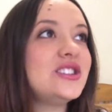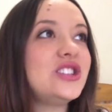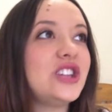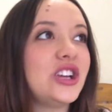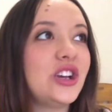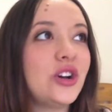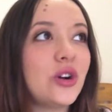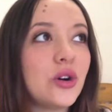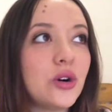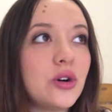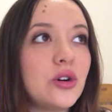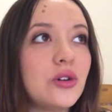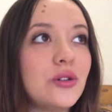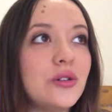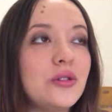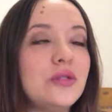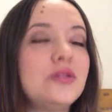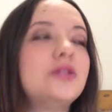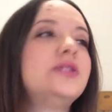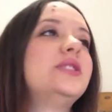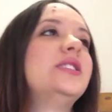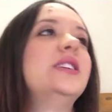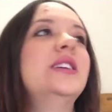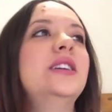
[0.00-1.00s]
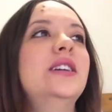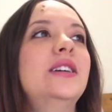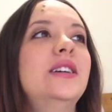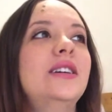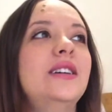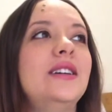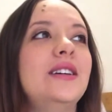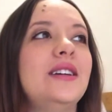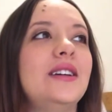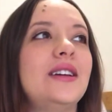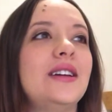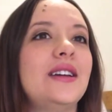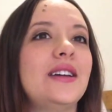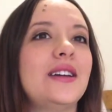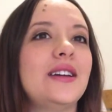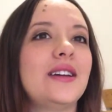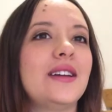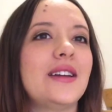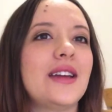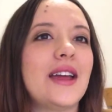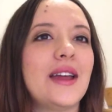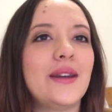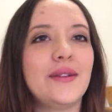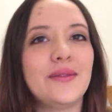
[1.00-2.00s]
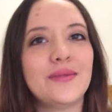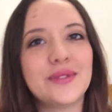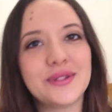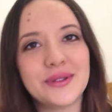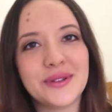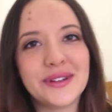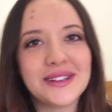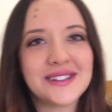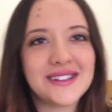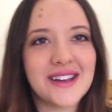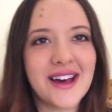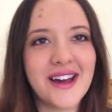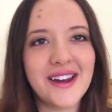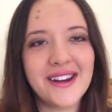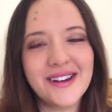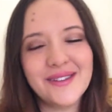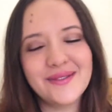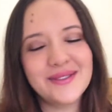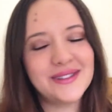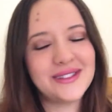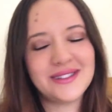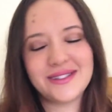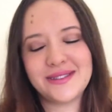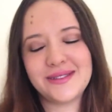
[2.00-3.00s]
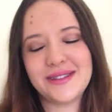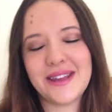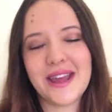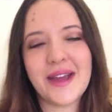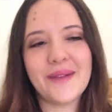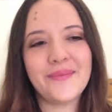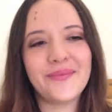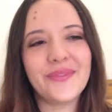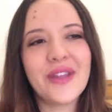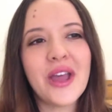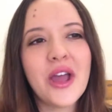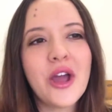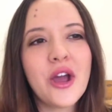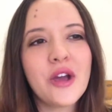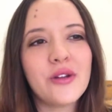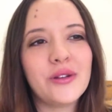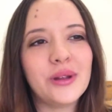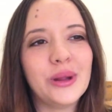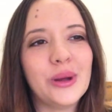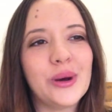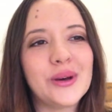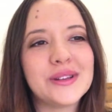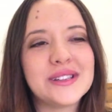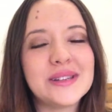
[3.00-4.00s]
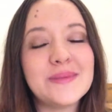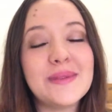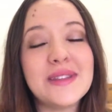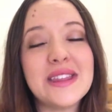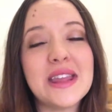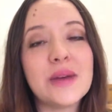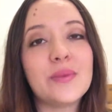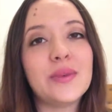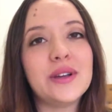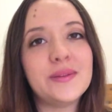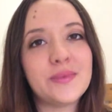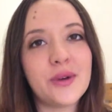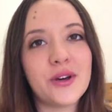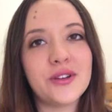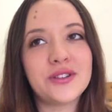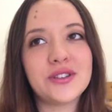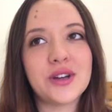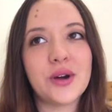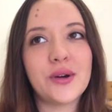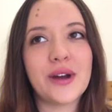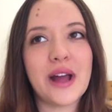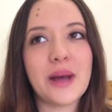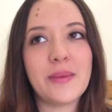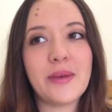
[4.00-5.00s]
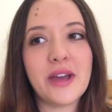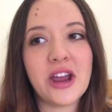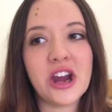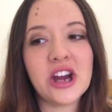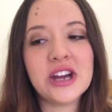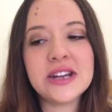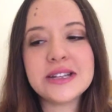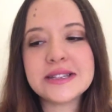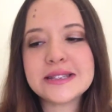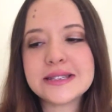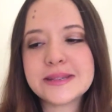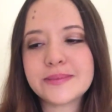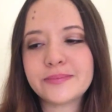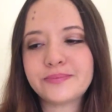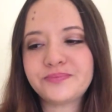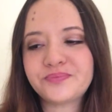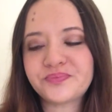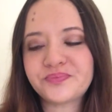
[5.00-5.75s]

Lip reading: She called and was all excited. It was, yeah, really awesome. And then we both told our parents.